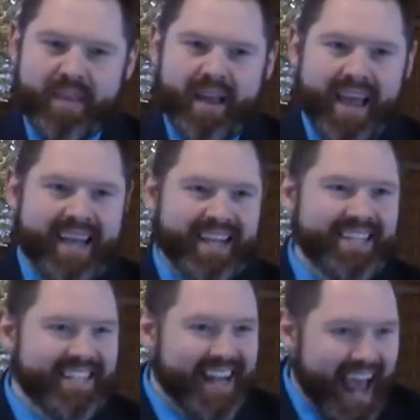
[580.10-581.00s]
it
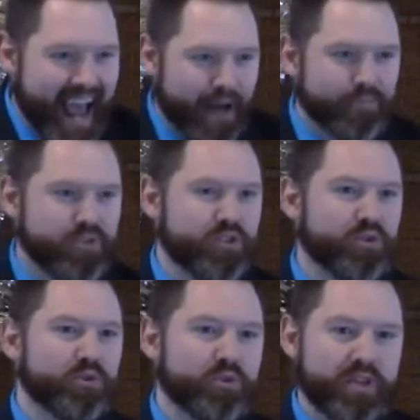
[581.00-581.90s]
is an
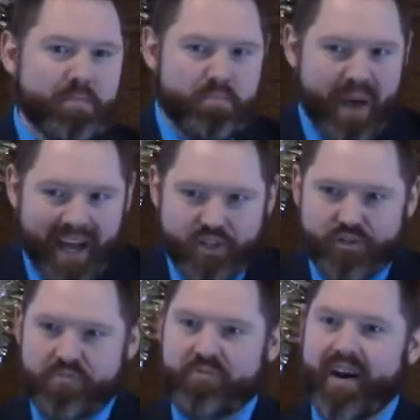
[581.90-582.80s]
absolutely
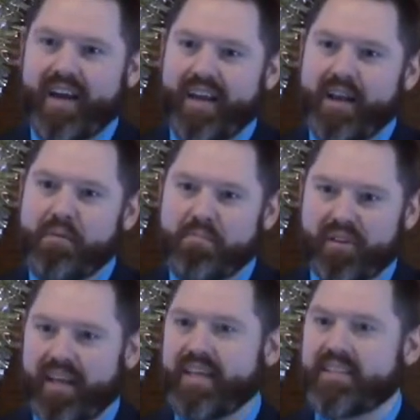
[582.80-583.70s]
petrifying
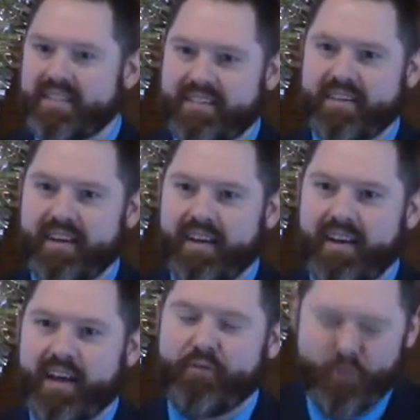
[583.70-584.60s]
place.
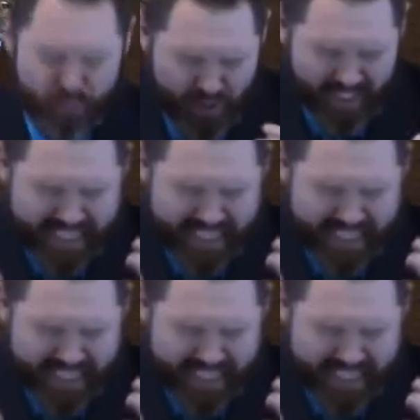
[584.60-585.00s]
If you really